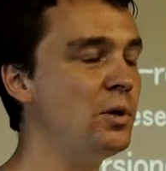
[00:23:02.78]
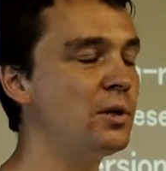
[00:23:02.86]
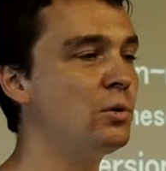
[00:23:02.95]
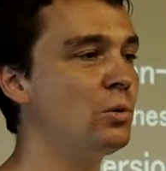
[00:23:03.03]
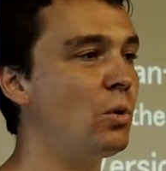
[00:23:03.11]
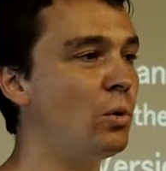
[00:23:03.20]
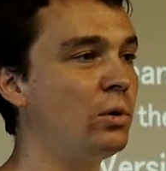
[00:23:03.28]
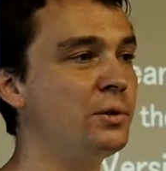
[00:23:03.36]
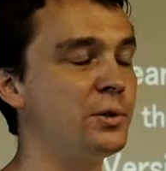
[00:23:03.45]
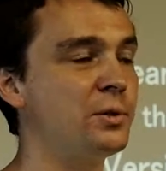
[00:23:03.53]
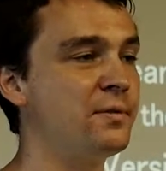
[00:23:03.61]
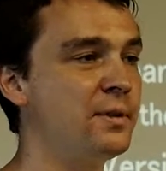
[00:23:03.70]
can do all
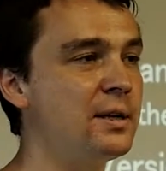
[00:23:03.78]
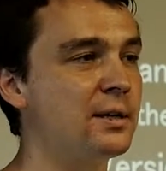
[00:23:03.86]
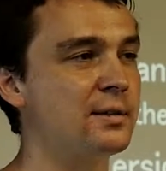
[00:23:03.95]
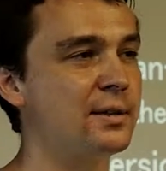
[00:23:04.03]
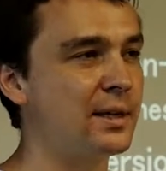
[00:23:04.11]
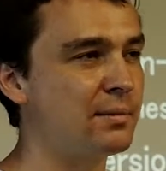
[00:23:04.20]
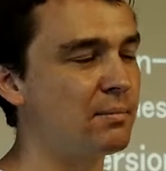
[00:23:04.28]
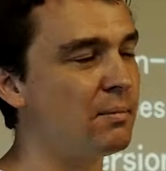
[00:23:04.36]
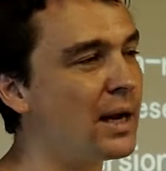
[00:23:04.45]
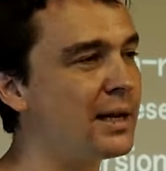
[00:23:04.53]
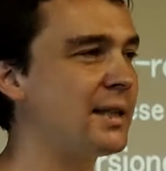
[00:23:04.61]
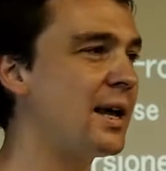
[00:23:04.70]
sorts of things that
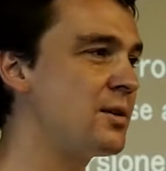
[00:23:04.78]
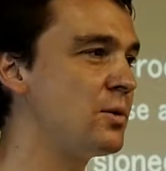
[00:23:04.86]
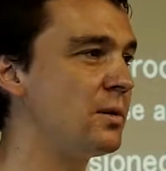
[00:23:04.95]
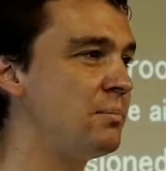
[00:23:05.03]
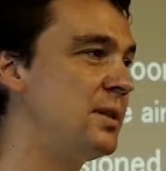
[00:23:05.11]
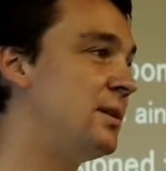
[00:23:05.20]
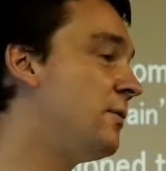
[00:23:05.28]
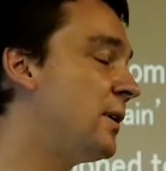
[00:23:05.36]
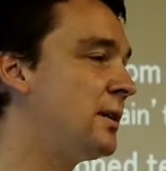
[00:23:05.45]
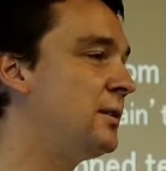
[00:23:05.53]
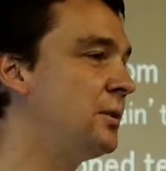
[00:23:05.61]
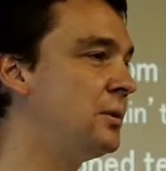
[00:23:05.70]
might actually be
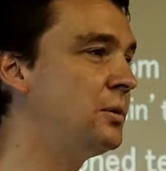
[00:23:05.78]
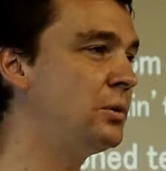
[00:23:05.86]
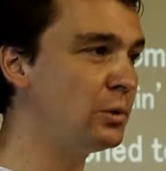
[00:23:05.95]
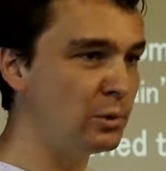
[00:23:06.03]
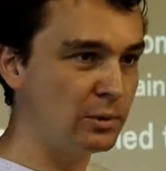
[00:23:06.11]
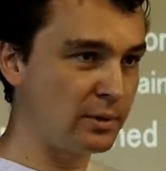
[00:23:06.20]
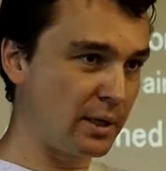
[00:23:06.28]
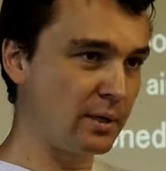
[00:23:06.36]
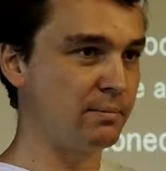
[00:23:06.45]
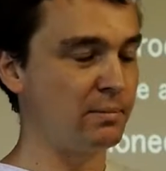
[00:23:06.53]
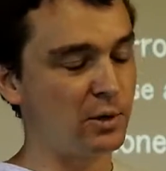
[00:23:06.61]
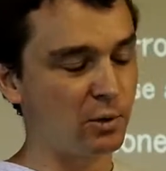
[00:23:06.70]
difficult to do
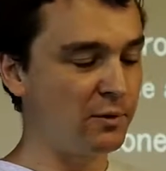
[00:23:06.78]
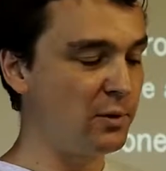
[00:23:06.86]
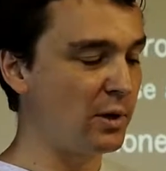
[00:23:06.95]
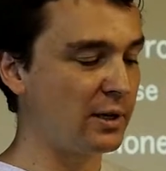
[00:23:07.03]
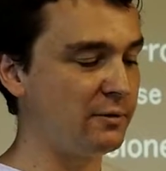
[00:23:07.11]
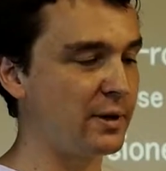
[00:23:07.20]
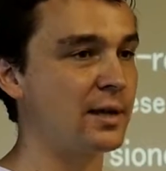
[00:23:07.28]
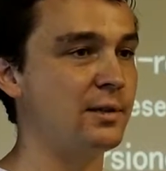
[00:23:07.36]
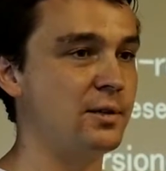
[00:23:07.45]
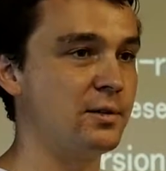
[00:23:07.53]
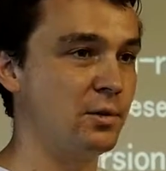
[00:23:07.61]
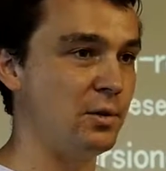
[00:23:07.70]
if you're confined
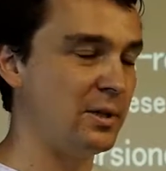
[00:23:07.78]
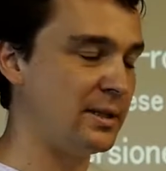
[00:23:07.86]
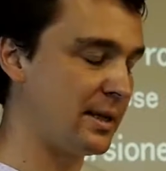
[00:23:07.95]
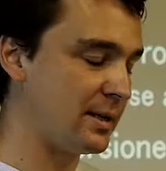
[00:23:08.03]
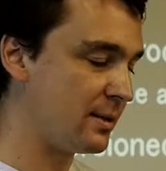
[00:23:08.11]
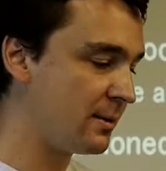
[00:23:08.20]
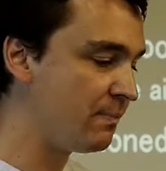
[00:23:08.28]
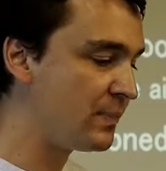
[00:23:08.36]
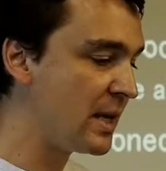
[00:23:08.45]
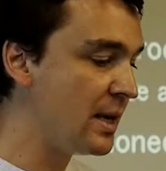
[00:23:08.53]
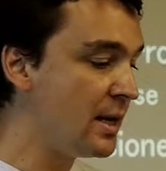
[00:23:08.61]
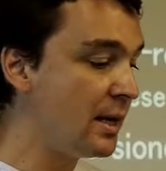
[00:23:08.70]
just to unit tests.
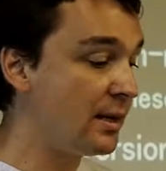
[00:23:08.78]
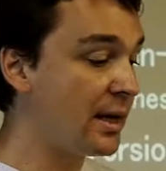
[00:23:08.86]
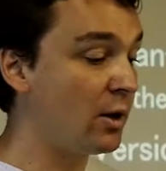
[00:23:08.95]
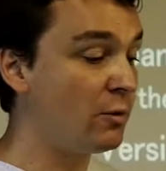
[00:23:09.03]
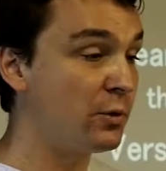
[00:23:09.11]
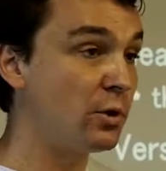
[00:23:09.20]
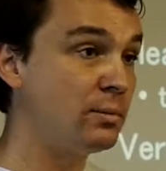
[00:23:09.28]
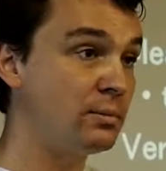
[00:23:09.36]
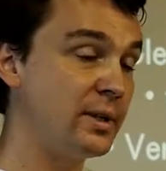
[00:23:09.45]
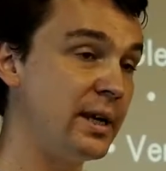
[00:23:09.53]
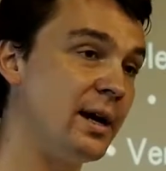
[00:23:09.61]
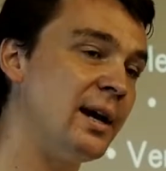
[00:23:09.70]
Now,
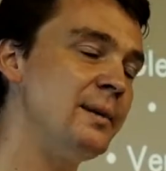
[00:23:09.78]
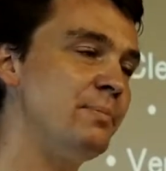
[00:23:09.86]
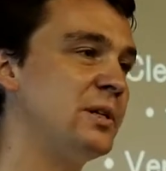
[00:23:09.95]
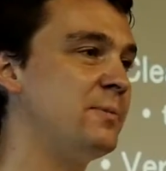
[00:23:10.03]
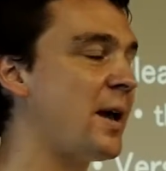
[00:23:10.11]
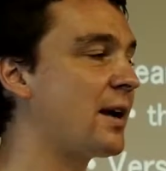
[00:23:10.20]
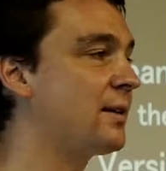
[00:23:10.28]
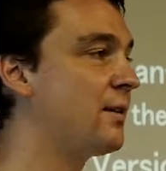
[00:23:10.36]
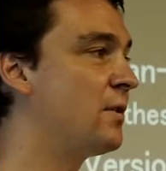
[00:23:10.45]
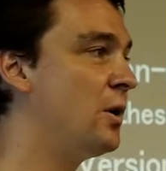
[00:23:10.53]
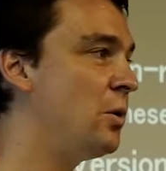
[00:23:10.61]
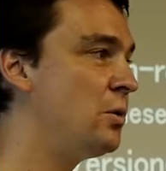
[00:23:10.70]
from the other
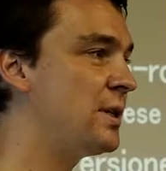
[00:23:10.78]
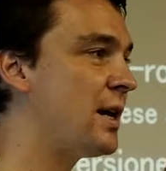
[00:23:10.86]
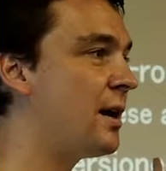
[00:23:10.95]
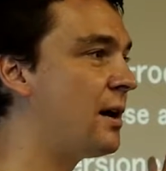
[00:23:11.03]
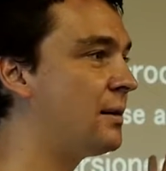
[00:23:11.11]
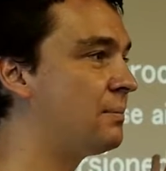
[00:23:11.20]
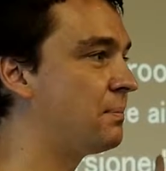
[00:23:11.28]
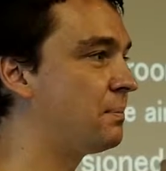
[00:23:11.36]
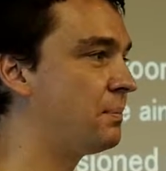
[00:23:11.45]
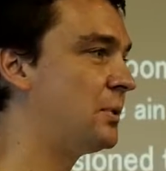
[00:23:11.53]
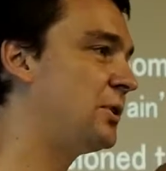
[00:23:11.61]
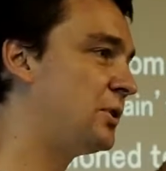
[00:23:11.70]
perspective, those are
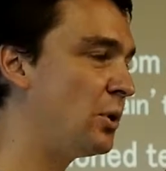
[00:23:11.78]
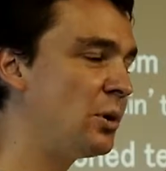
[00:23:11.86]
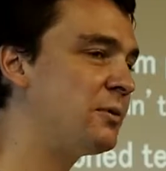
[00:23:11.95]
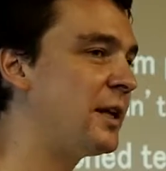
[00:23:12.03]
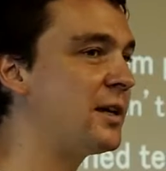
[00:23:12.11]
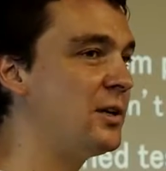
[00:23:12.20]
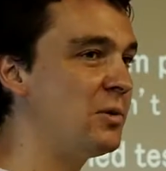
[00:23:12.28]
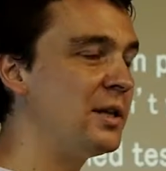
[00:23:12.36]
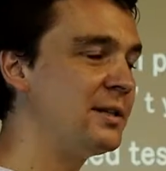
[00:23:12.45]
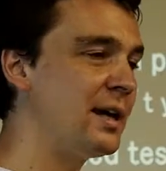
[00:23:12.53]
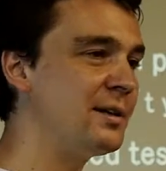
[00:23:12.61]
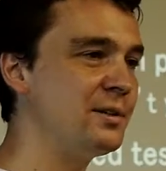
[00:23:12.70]
sort of like
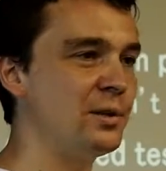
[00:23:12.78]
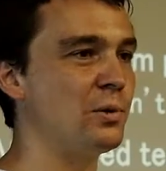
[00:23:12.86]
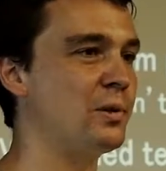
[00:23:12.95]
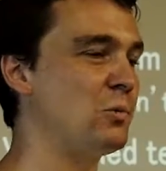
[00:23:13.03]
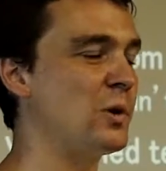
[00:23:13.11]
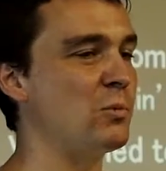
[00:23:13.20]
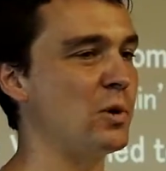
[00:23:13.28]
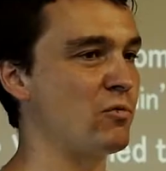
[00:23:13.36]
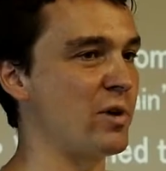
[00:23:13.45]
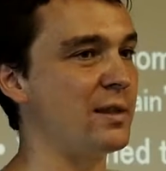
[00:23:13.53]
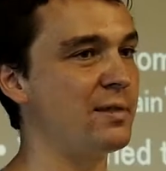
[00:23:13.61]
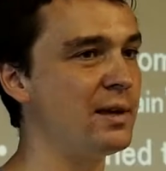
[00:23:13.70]
unit tests, the way we
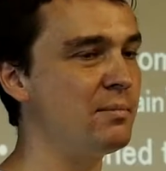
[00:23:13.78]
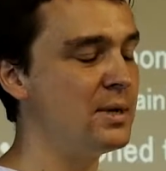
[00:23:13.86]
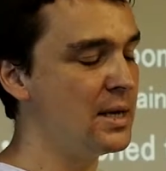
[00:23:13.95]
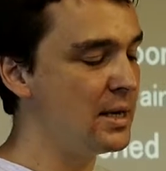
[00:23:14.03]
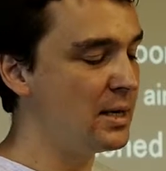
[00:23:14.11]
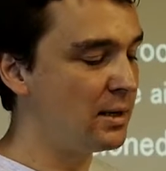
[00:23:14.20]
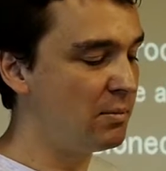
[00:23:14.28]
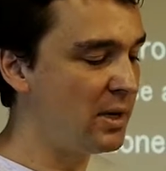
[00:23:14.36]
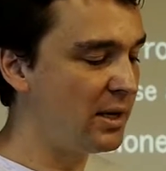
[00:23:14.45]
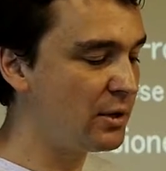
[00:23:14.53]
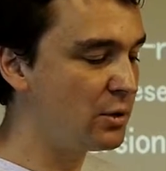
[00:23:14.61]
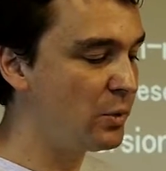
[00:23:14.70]
write them,
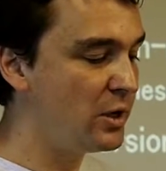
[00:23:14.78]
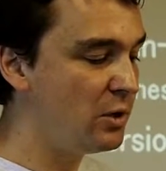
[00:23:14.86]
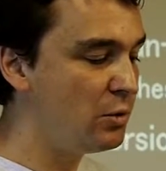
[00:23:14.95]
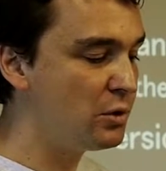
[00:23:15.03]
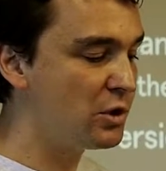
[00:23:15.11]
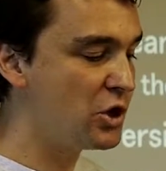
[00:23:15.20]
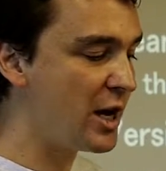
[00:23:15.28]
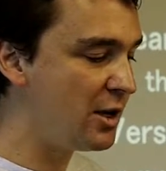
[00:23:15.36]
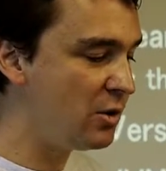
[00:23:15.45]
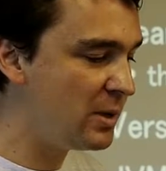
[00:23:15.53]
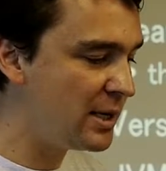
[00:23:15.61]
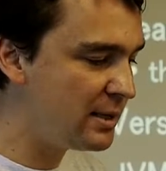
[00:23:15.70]
because we use
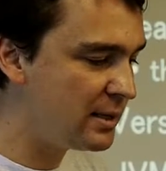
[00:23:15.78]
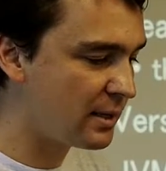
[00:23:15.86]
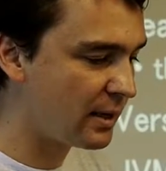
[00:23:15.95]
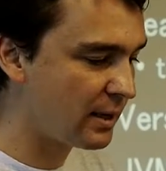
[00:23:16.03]
JUnit